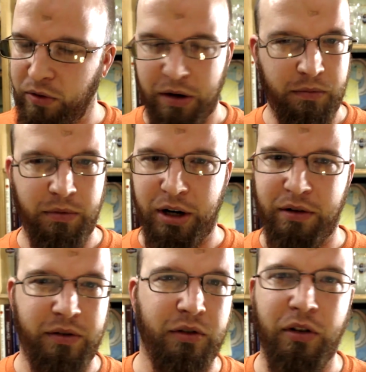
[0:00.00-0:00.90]

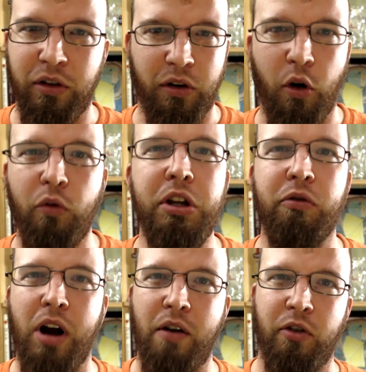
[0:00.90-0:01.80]
It's only
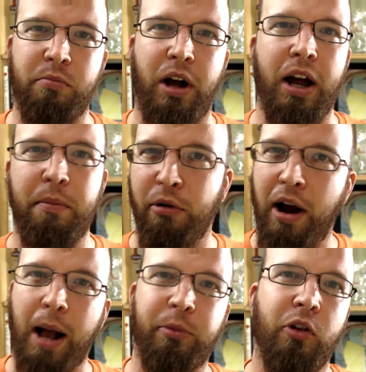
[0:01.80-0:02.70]
rivaled by
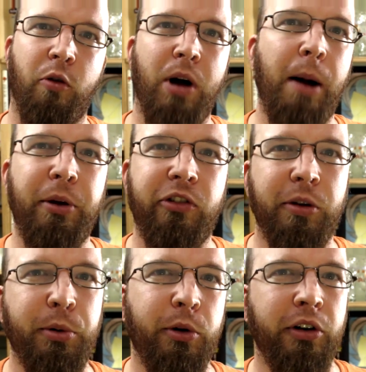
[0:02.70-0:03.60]
perhaps Obama's
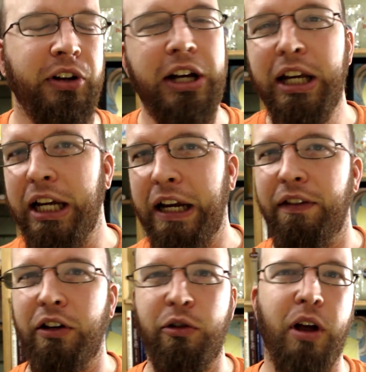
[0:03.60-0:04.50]
support
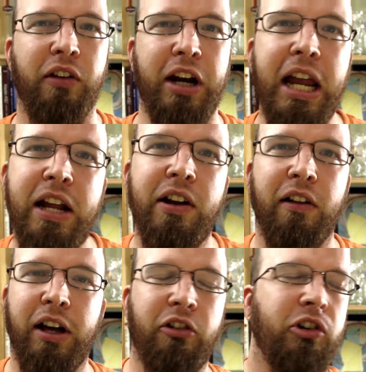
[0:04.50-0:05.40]
in the 2008
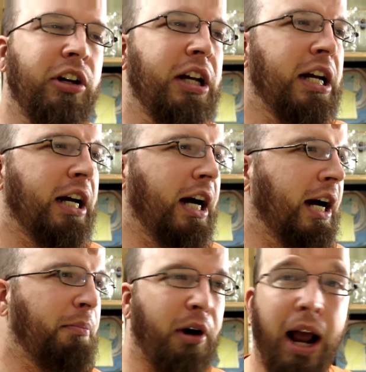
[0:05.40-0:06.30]
election,
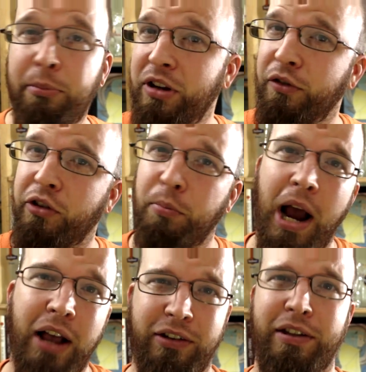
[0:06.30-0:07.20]
perhaps even
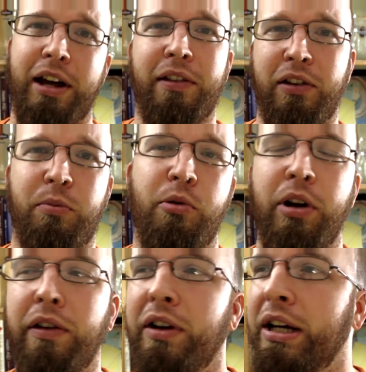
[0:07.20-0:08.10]
surpassing that at this
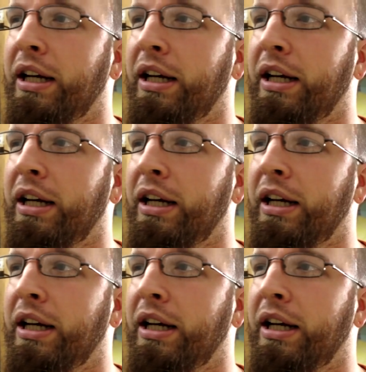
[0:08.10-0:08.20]
point.